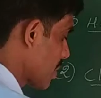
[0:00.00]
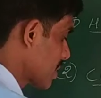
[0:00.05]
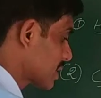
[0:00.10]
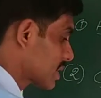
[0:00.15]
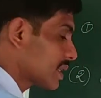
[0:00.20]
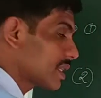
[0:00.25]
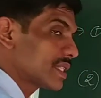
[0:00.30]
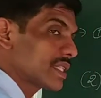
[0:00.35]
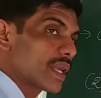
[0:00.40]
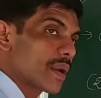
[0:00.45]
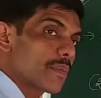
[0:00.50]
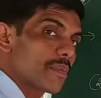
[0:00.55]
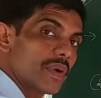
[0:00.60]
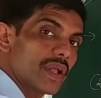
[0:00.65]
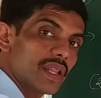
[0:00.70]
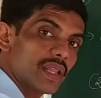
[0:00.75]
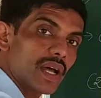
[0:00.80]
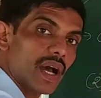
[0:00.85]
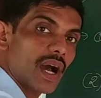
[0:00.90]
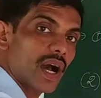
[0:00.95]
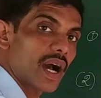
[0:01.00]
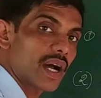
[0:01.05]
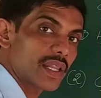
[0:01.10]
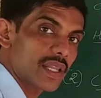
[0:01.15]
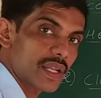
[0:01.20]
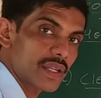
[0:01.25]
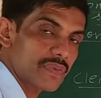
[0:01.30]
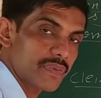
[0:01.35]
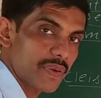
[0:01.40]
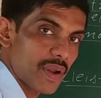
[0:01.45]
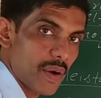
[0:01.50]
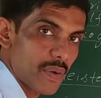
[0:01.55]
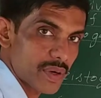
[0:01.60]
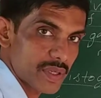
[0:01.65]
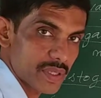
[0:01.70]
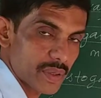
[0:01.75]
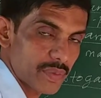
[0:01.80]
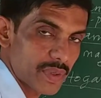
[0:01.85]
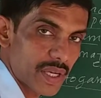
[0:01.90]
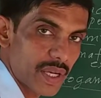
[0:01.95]
resemble the other flowers
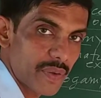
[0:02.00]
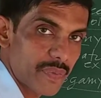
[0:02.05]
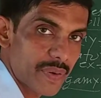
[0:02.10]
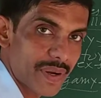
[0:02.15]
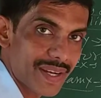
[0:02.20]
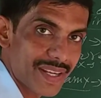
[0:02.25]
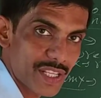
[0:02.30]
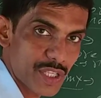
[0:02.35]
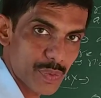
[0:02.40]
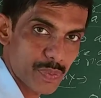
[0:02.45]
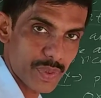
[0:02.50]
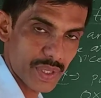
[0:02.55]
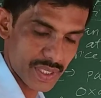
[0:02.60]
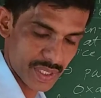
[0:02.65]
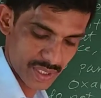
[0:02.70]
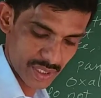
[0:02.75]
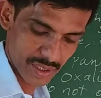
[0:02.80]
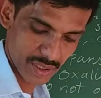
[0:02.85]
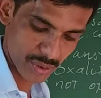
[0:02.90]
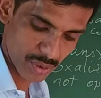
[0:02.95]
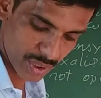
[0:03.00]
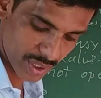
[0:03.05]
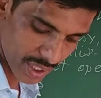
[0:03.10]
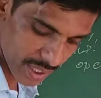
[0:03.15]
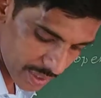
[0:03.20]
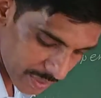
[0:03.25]
of the different species. Okay.